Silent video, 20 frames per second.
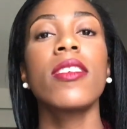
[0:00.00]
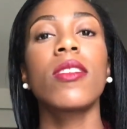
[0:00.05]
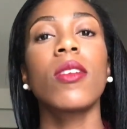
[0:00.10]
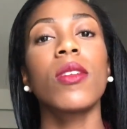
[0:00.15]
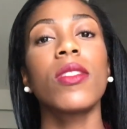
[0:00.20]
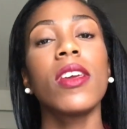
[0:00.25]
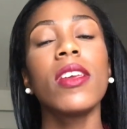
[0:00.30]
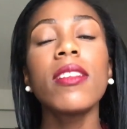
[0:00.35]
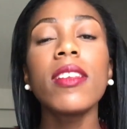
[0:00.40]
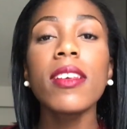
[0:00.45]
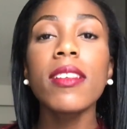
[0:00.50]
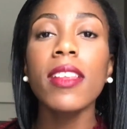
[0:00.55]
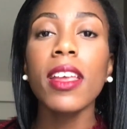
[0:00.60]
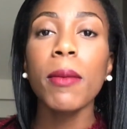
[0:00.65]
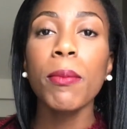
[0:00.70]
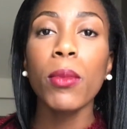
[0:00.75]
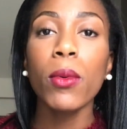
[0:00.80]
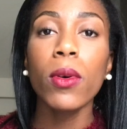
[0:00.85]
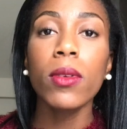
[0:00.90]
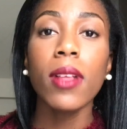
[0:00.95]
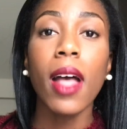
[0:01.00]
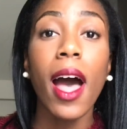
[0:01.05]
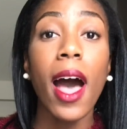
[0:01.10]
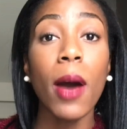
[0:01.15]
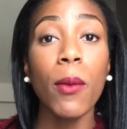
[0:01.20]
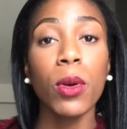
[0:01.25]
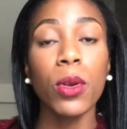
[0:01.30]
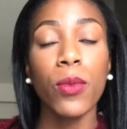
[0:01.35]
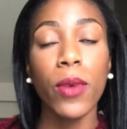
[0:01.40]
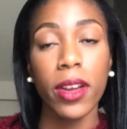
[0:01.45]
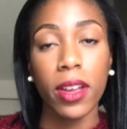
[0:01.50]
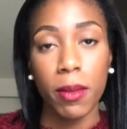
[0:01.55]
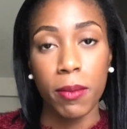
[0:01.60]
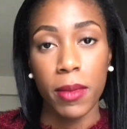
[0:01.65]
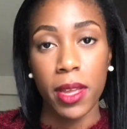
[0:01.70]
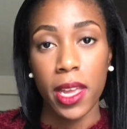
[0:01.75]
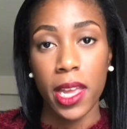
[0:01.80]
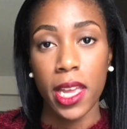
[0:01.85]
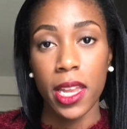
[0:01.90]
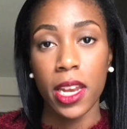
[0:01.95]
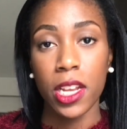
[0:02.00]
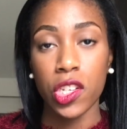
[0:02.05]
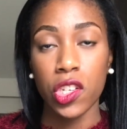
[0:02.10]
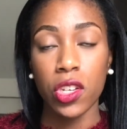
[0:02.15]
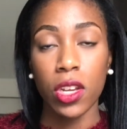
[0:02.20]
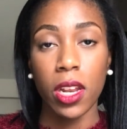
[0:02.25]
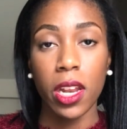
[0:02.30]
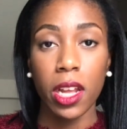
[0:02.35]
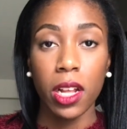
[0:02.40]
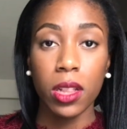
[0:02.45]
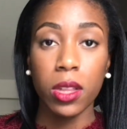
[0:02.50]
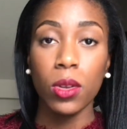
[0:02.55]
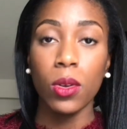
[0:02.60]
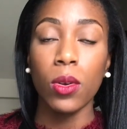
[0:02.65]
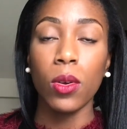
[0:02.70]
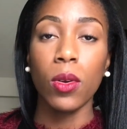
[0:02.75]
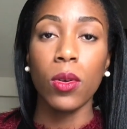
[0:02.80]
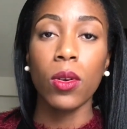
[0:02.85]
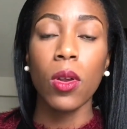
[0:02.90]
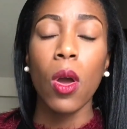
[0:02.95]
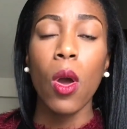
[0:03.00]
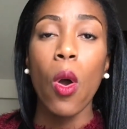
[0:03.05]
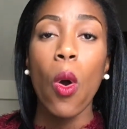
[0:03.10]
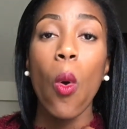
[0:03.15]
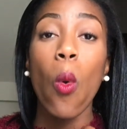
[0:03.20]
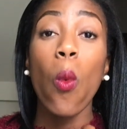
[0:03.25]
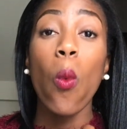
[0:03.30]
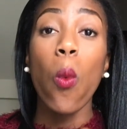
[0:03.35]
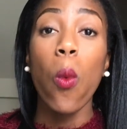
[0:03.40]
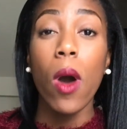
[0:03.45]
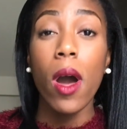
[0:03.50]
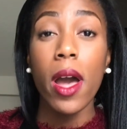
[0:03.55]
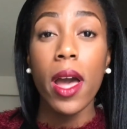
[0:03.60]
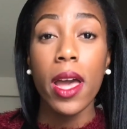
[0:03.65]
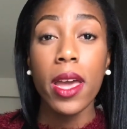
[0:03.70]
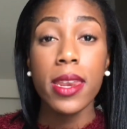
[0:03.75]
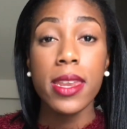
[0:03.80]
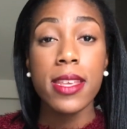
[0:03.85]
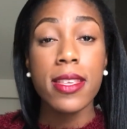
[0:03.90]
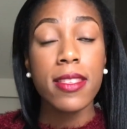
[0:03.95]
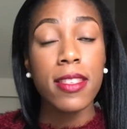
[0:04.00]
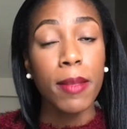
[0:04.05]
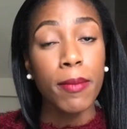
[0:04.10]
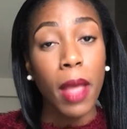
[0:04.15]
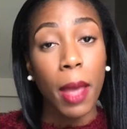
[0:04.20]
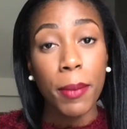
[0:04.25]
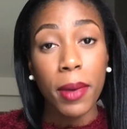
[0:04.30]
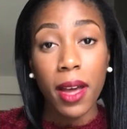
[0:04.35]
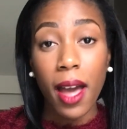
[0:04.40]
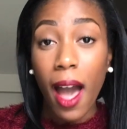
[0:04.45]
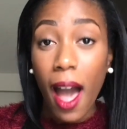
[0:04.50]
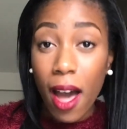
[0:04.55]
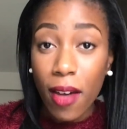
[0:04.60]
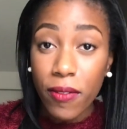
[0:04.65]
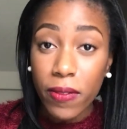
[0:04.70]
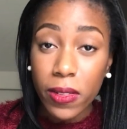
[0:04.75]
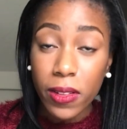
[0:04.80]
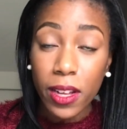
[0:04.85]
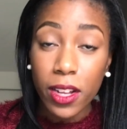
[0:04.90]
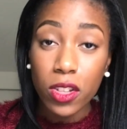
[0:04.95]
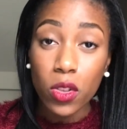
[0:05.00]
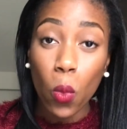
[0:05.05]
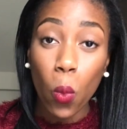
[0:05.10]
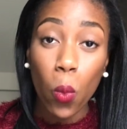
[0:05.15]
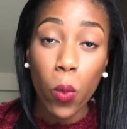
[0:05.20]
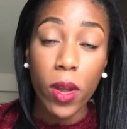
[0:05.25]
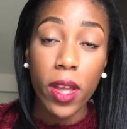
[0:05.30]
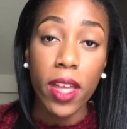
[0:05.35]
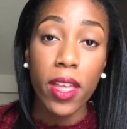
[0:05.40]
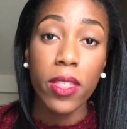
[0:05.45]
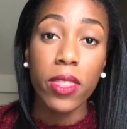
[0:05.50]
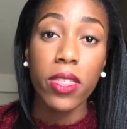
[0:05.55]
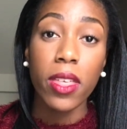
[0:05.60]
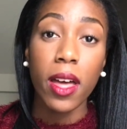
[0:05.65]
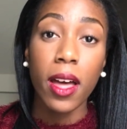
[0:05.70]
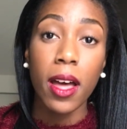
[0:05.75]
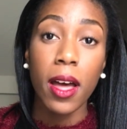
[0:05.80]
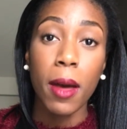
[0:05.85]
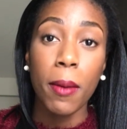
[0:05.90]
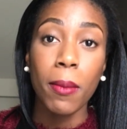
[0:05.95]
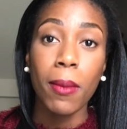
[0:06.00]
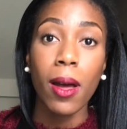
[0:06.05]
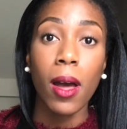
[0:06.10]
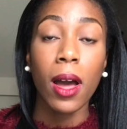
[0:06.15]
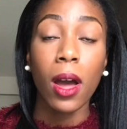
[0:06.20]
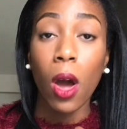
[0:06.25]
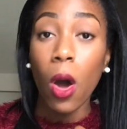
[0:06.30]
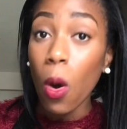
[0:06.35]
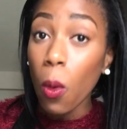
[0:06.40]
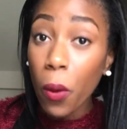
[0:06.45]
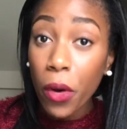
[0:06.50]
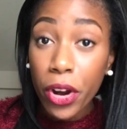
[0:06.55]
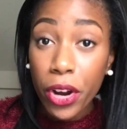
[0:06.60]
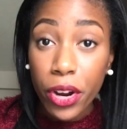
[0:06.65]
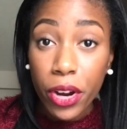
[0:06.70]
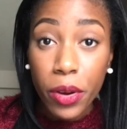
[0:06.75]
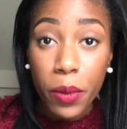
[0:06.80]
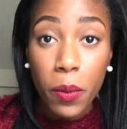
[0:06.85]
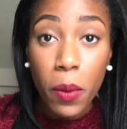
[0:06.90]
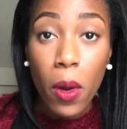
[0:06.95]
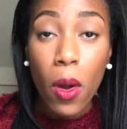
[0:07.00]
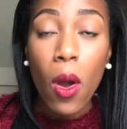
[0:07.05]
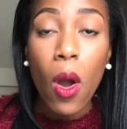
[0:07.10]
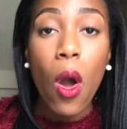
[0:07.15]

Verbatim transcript: So these examples I would recommend should include one, some type of conflict with um, a coworker,